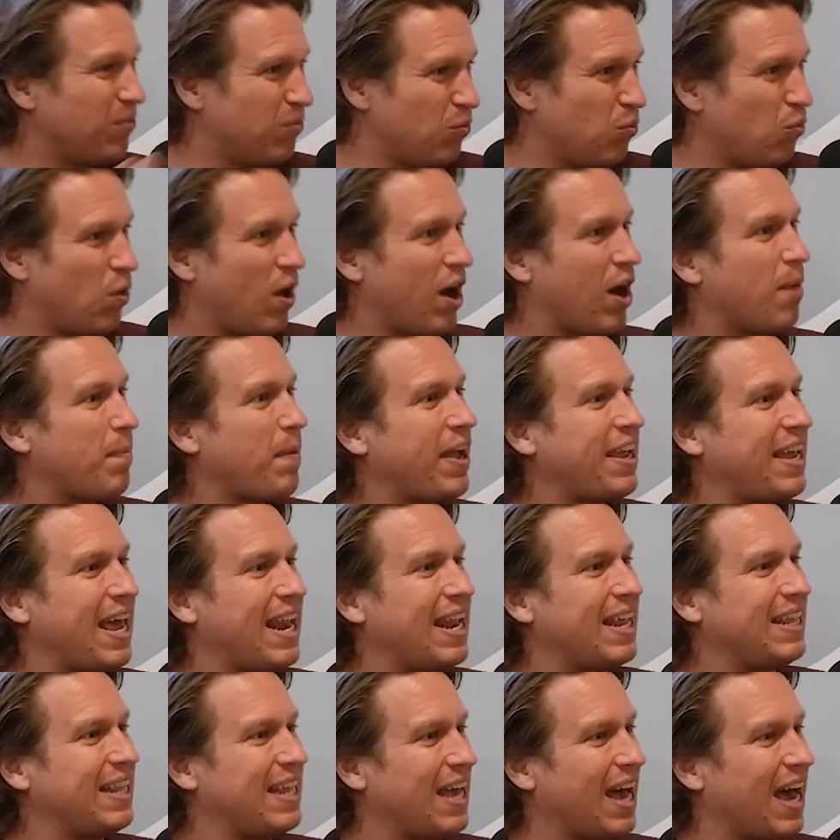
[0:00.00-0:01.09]
where am I
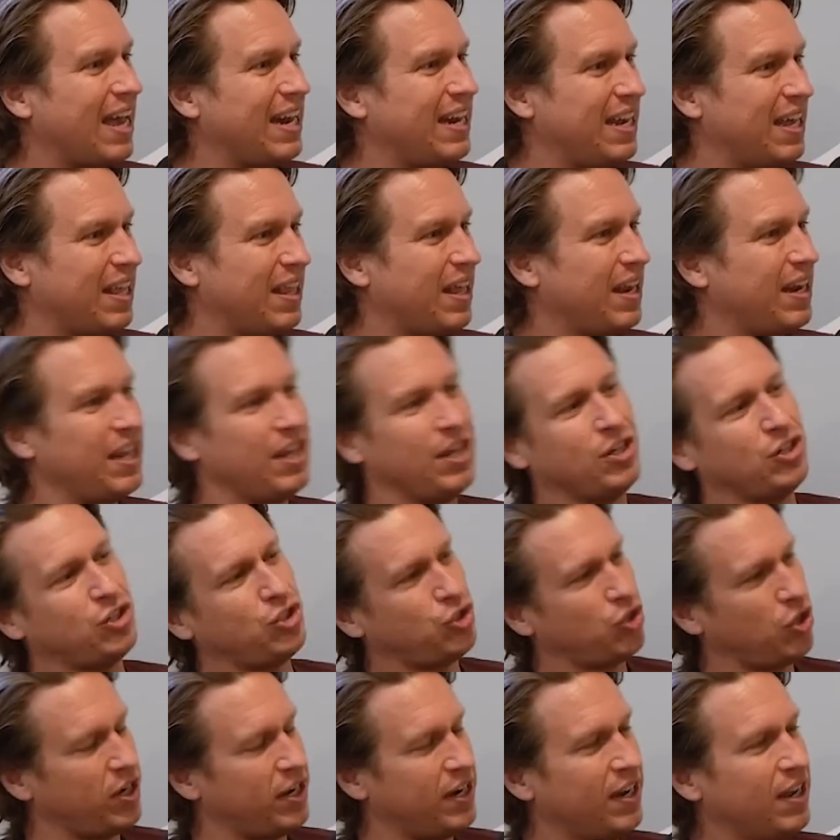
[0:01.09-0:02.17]
getting the idea
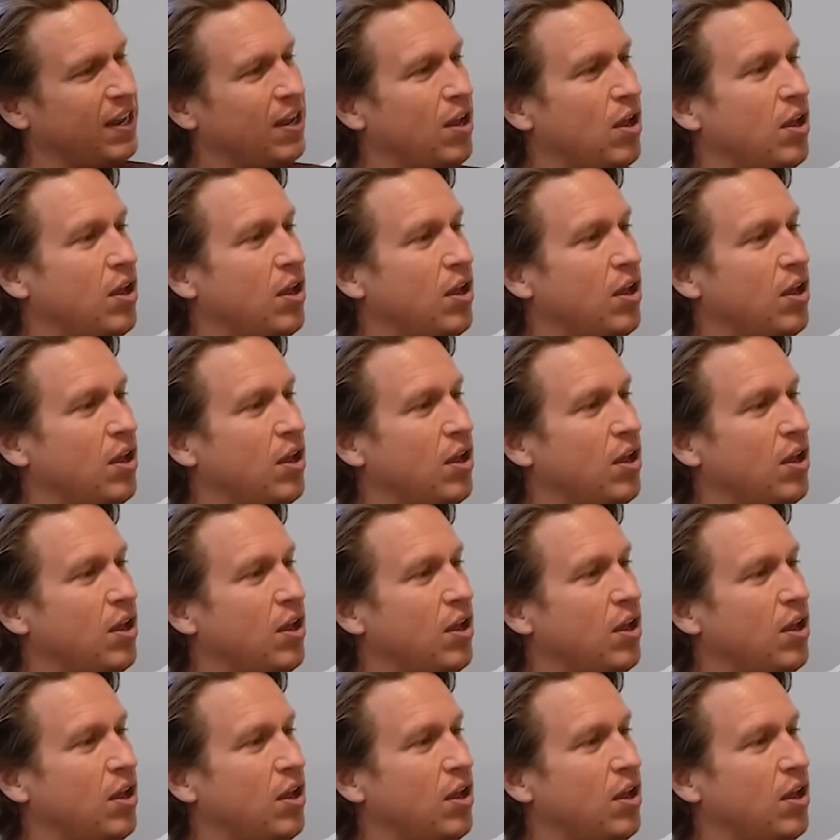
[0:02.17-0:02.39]
that